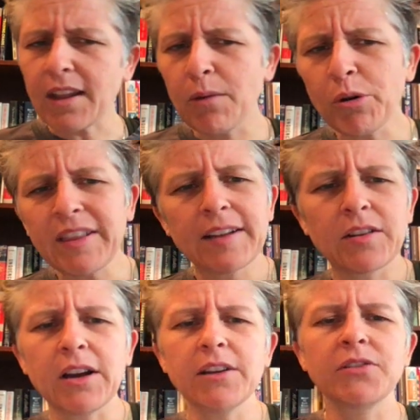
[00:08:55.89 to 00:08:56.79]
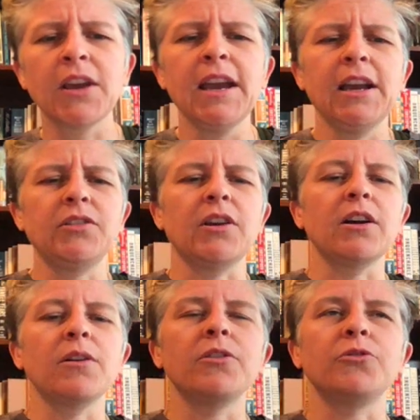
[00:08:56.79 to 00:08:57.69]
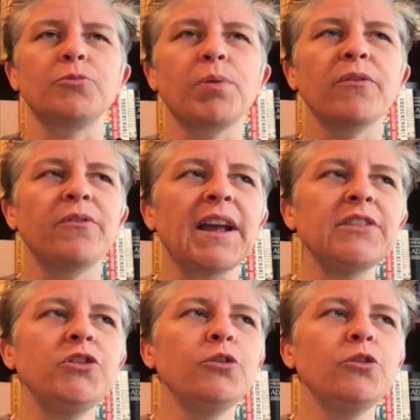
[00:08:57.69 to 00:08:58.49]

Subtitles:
And what that does is it prevents